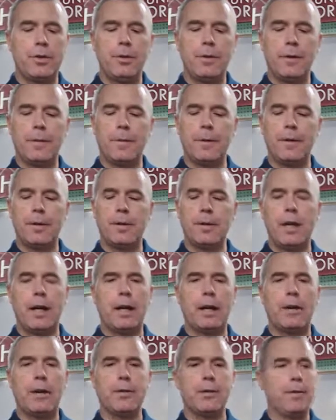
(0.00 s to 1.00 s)
there's two
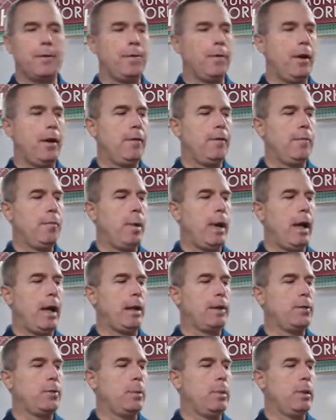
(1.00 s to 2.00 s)
different styles
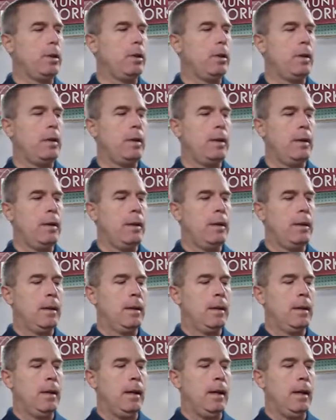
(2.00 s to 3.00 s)
of PEX. But
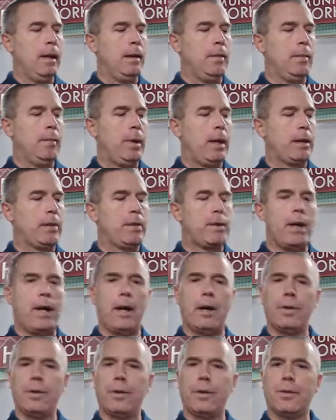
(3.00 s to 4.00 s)

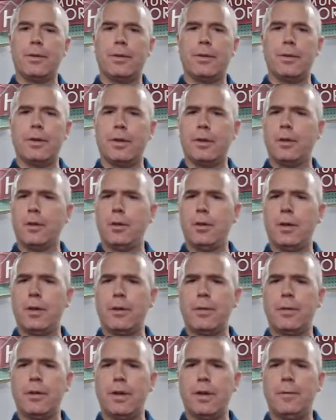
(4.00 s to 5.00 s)
PEX now is for a
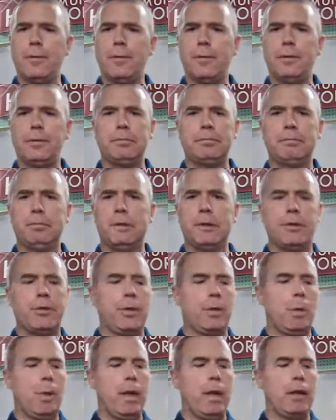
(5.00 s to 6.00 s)
do-it-yourselfer.
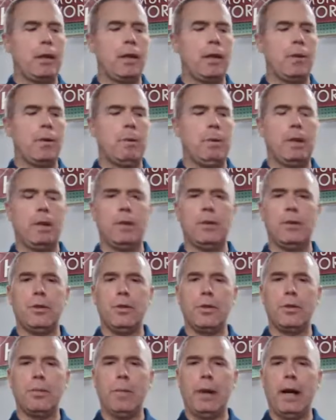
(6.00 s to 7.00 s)
It's the way to go
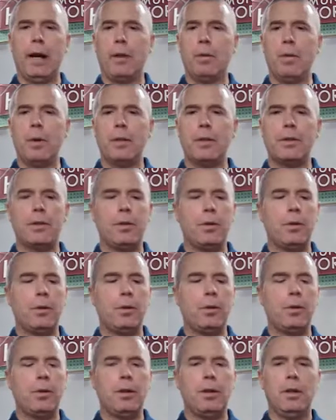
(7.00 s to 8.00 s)
because you just buy
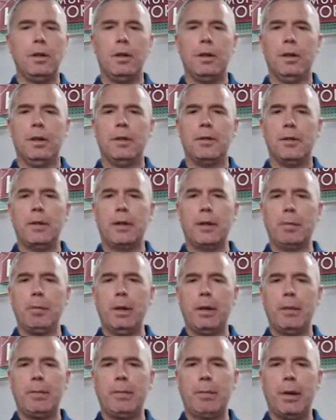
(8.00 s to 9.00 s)
one tool.
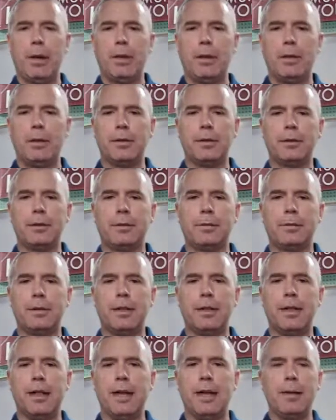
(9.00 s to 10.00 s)
It's like a big pair
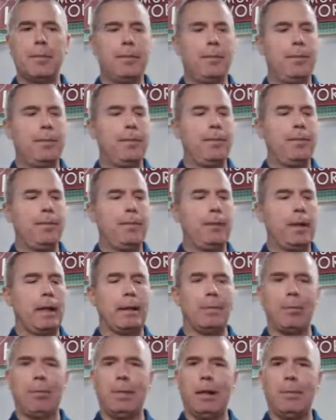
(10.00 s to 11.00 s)
of clamp,
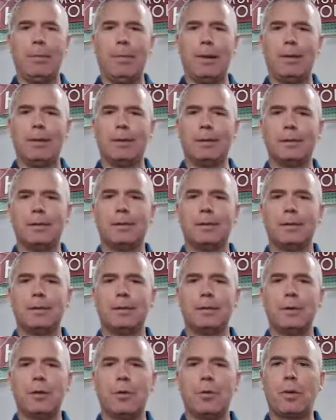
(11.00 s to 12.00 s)
like big pair
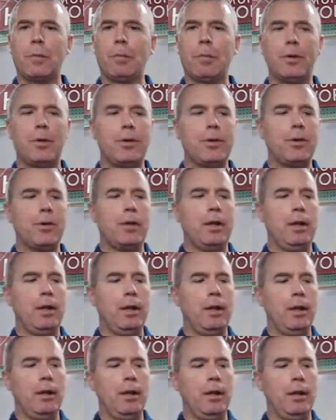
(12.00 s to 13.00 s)
of
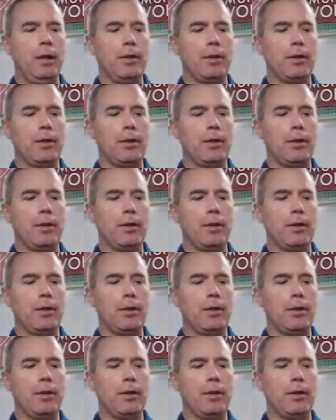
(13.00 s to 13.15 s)
crimpers